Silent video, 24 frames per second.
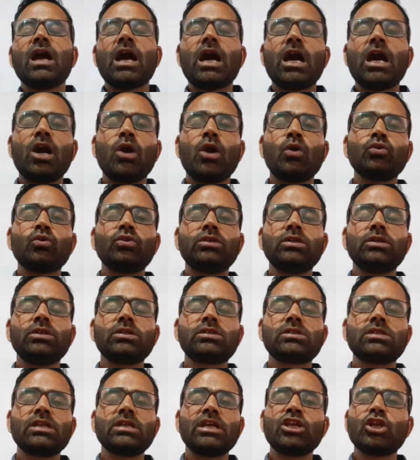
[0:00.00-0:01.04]
how
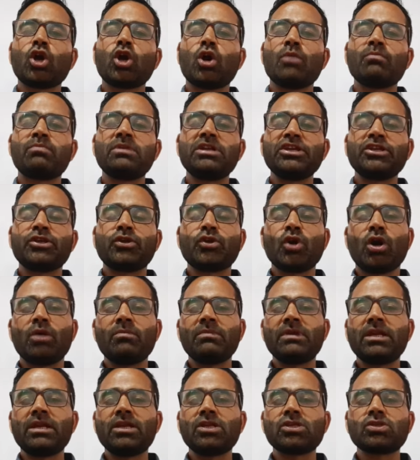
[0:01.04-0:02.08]
this incomplete
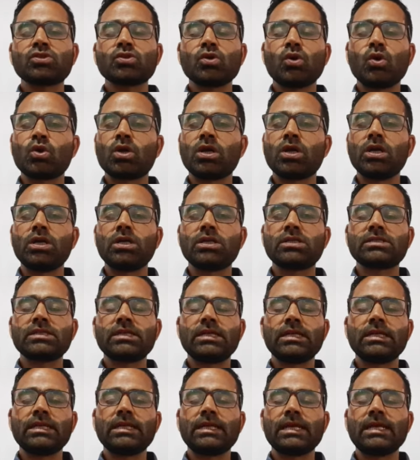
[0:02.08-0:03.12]
dominance occurs
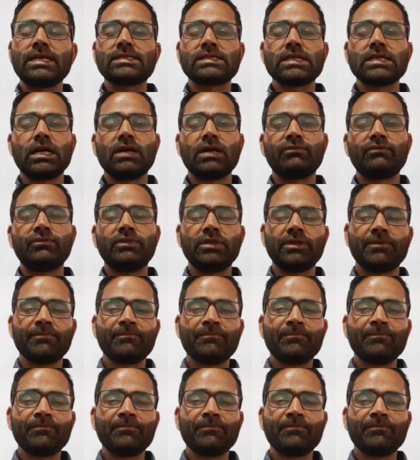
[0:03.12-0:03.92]
in case of the